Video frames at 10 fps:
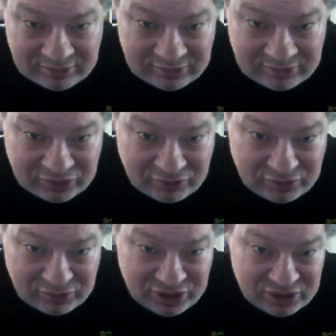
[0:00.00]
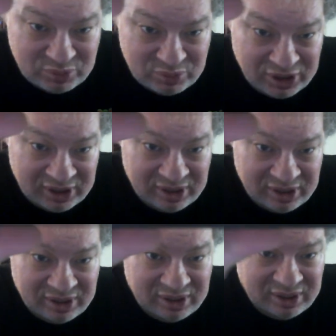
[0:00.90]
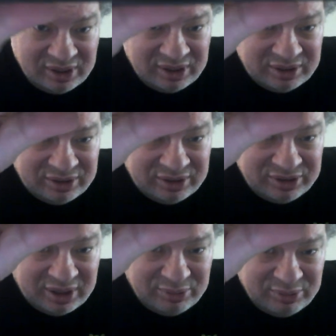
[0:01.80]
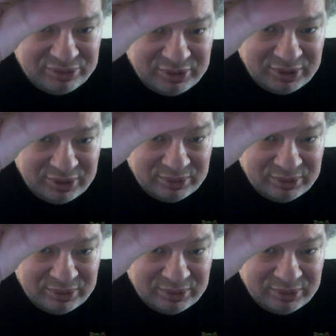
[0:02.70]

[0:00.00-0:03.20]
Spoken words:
So if you just want to thumb through,